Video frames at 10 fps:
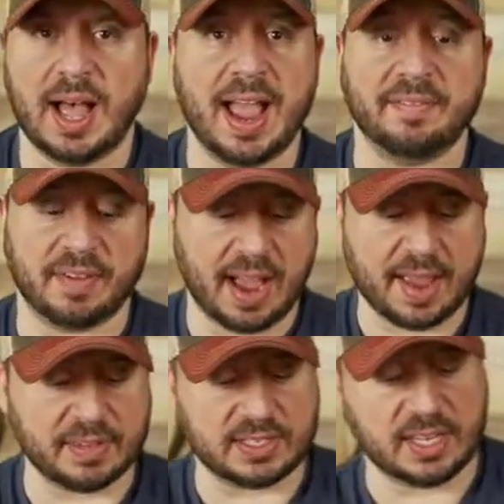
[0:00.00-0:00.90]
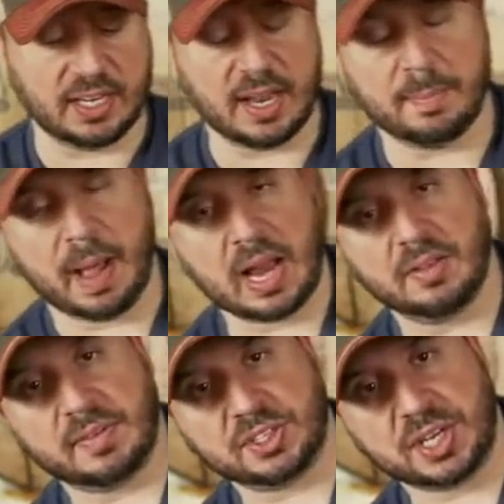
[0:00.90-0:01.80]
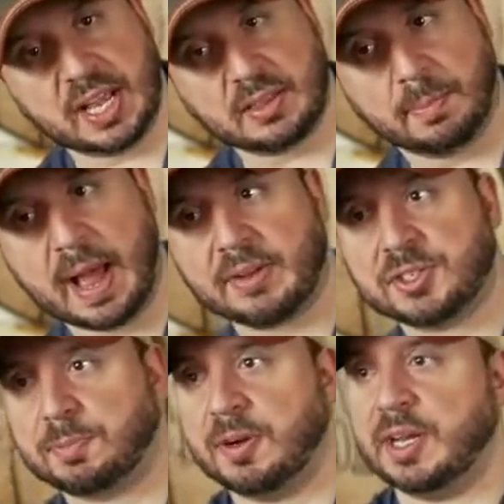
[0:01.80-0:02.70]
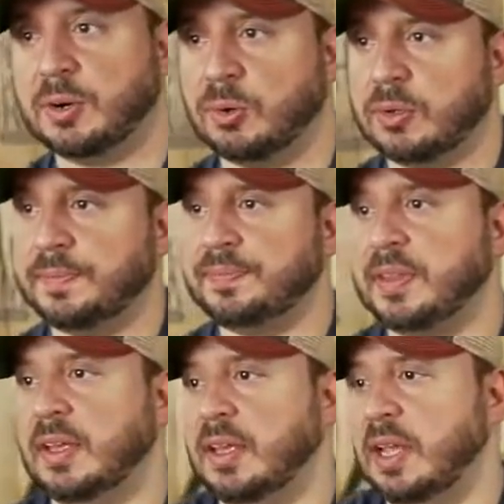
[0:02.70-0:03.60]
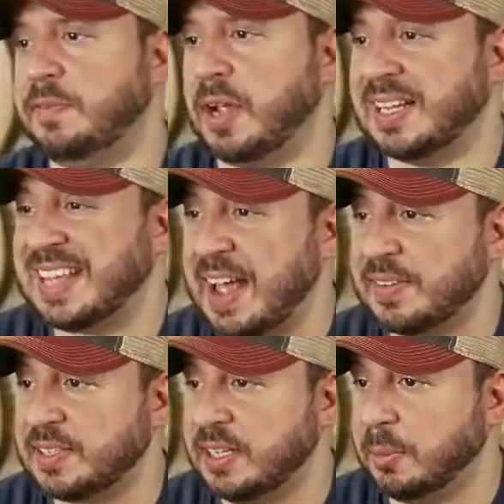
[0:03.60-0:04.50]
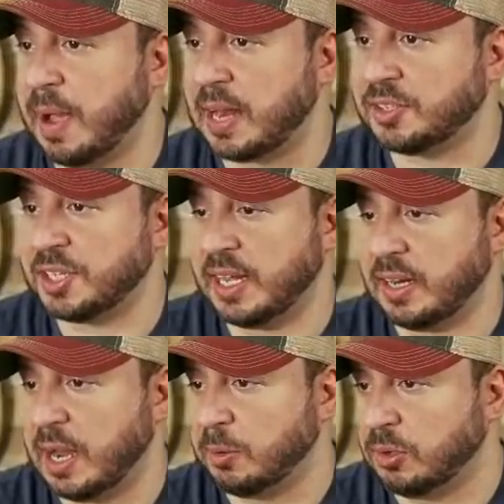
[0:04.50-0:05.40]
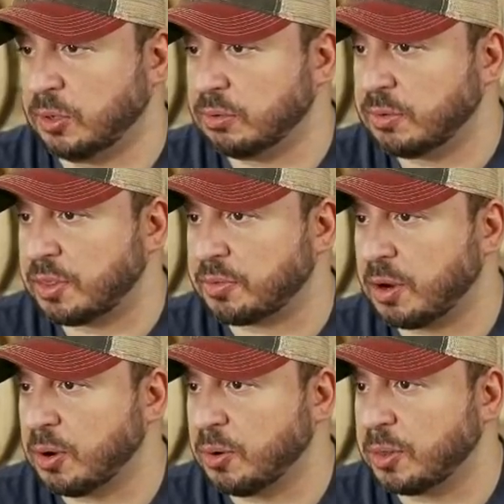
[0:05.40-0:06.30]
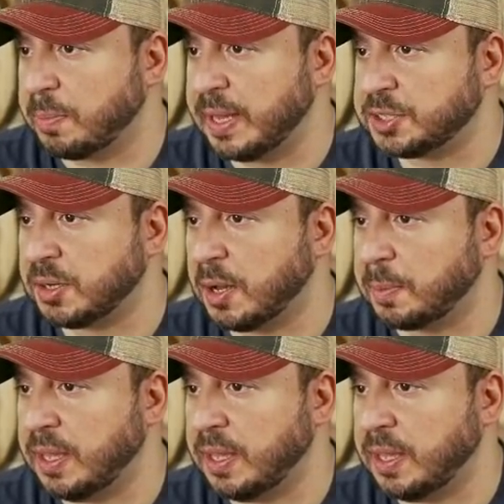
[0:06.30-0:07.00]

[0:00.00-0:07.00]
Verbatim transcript: I, I haven't seen a bottle of this yet. The bottles are pretty cool. If you guys haven't seen the bottles yet, I will throw the picture up